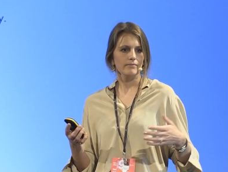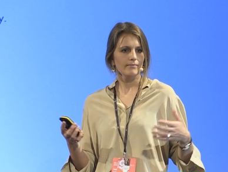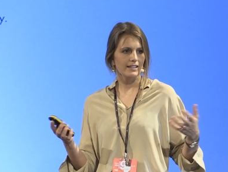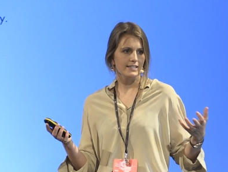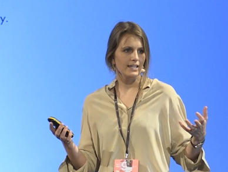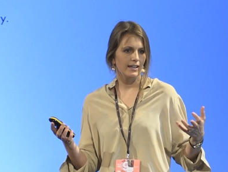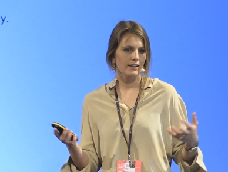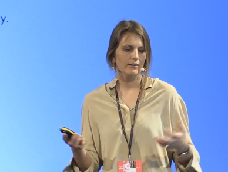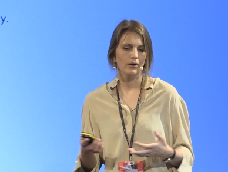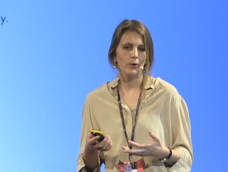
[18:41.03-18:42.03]
let's
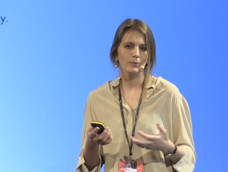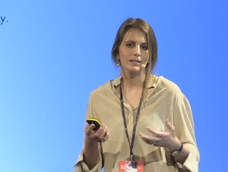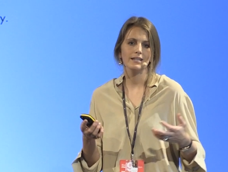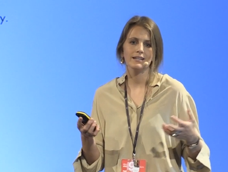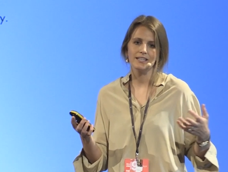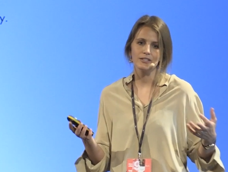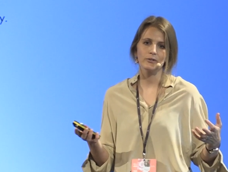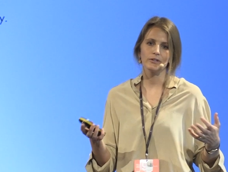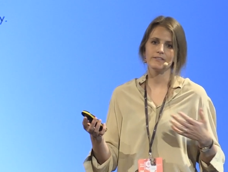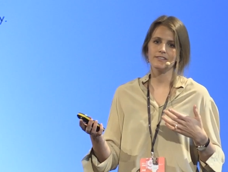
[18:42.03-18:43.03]
say, only
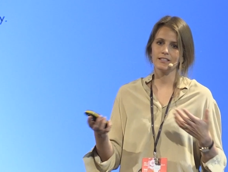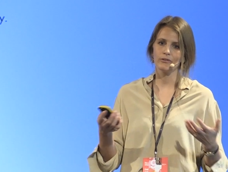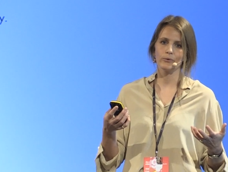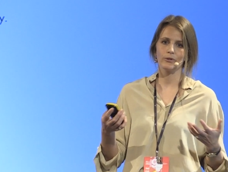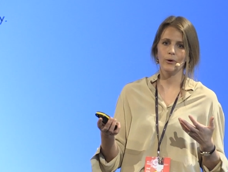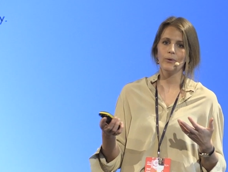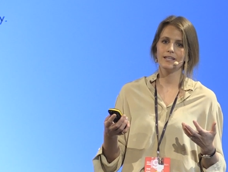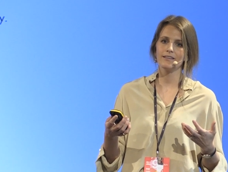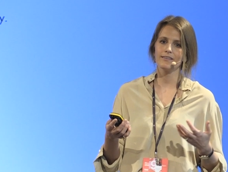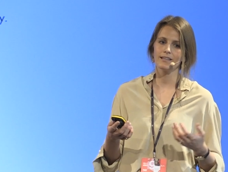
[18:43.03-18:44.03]
interns that don't know
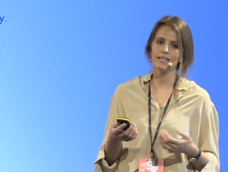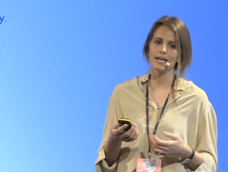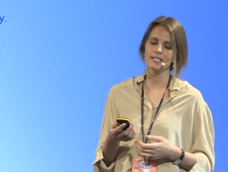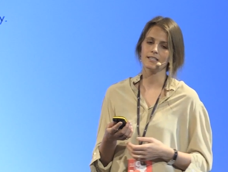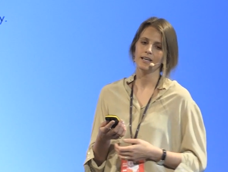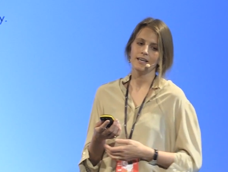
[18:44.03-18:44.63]
anything yet.